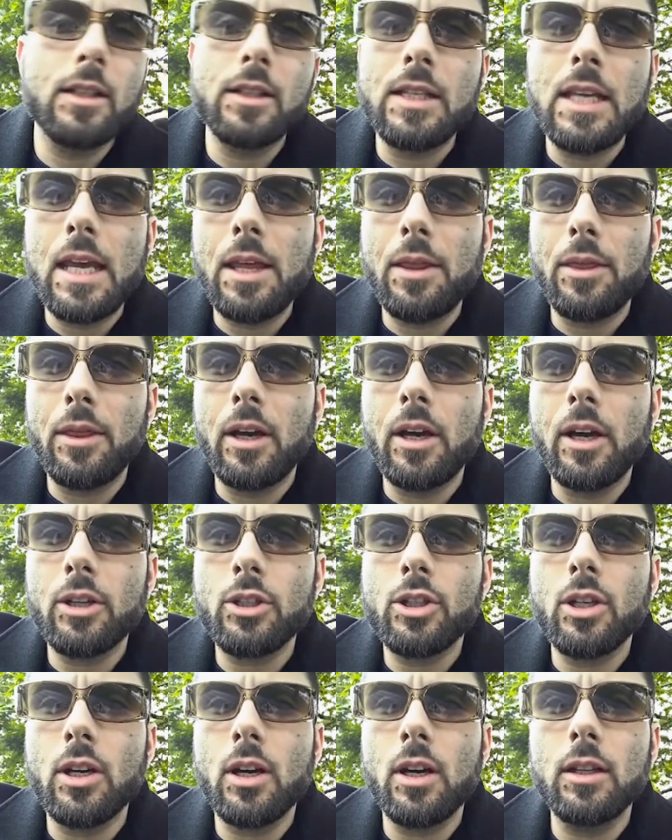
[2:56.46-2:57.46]
does hit the gut
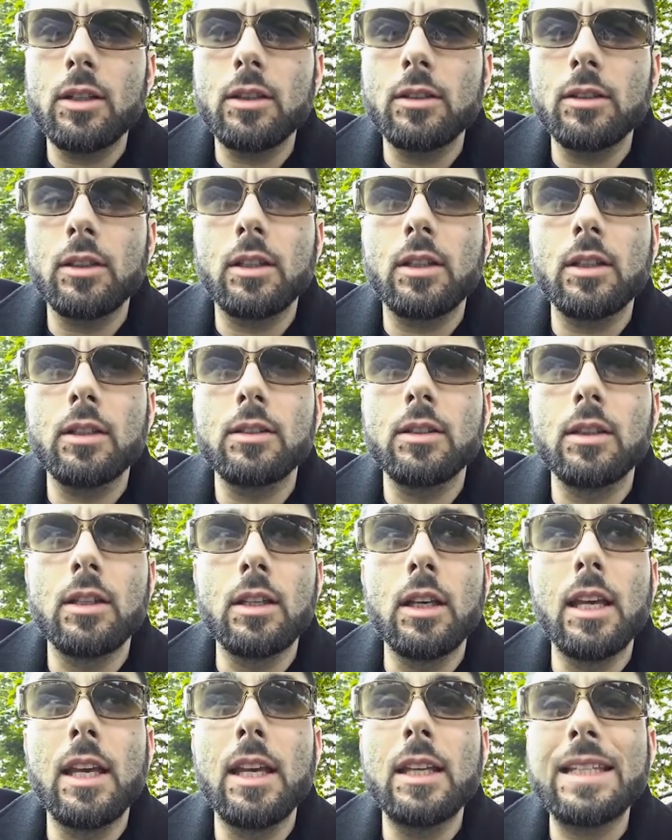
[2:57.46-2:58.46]
shot, because
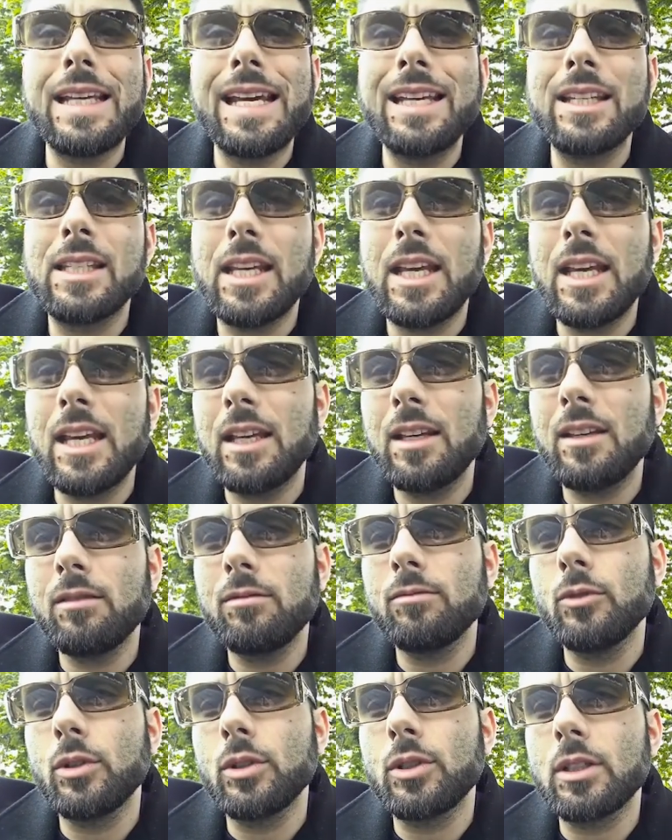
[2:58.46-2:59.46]
it hits ace king,
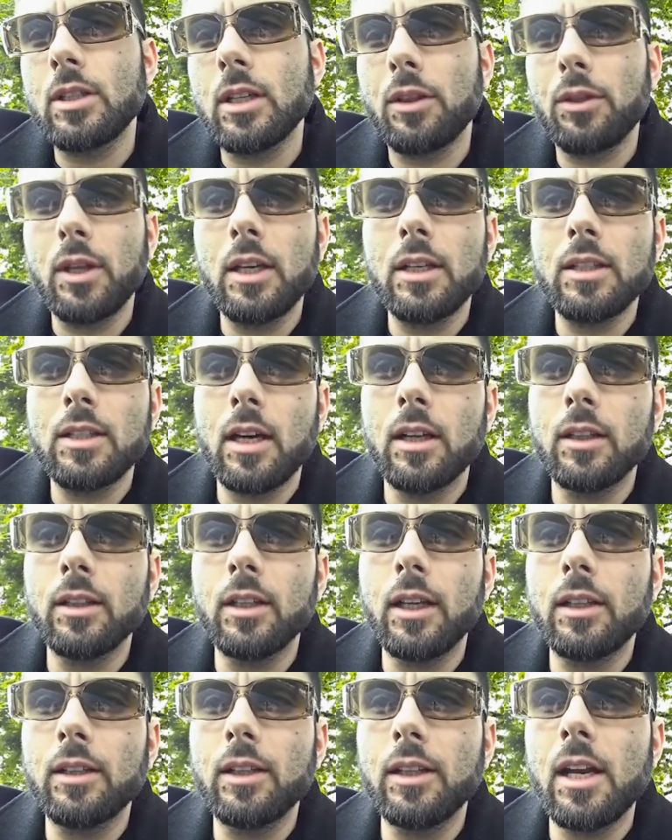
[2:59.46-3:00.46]
which I think is
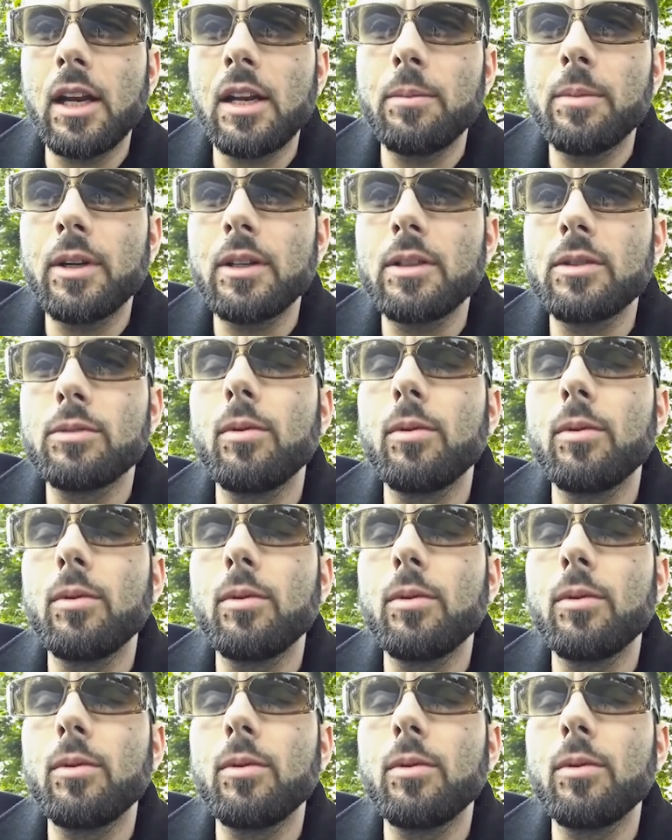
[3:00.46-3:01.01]
unlikely in anybody's